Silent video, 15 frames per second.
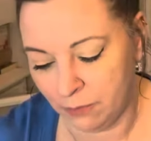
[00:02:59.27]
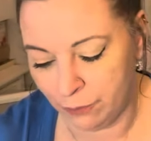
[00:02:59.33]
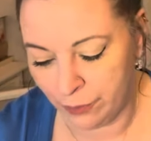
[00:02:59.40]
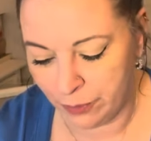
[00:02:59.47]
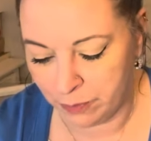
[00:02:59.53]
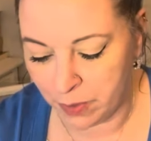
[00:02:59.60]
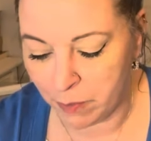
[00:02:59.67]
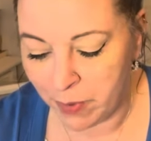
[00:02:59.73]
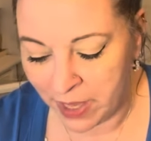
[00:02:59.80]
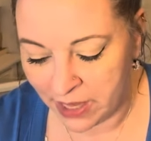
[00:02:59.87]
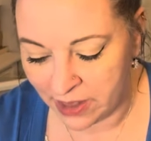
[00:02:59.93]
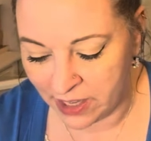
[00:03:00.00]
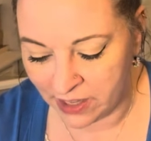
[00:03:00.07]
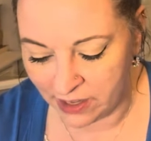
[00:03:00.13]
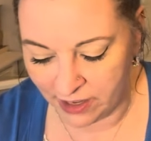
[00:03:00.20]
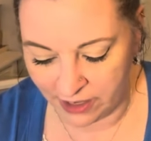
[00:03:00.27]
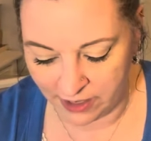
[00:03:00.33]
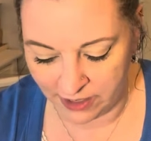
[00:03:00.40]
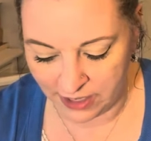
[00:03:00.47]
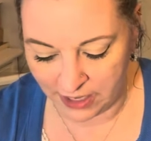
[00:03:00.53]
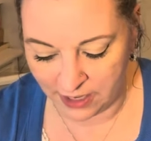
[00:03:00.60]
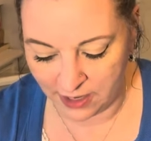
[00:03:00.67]
from the Bathing
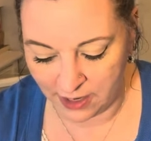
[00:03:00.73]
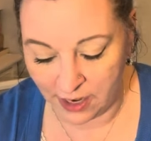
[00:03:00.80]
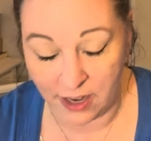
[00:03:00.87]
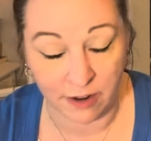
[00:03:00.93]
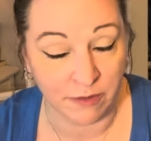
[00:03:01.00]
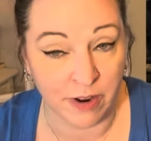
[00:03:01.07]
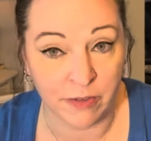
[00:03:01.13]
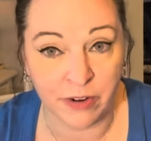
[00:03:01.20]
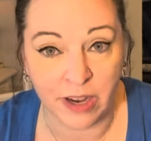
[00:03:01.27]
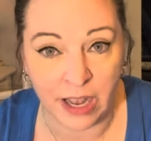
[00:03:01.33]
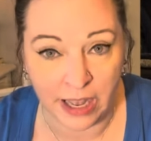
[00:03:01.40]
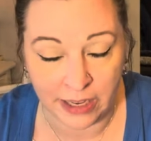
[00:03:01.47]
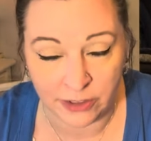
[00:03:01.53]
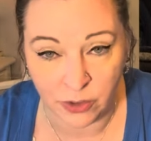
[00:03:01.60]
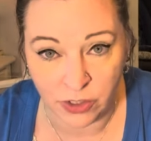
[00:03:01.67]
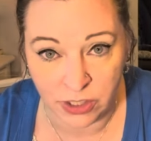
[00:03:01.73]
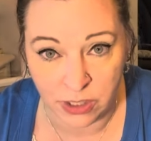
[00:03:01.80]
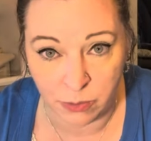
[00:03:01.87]
Garden, and I've never actually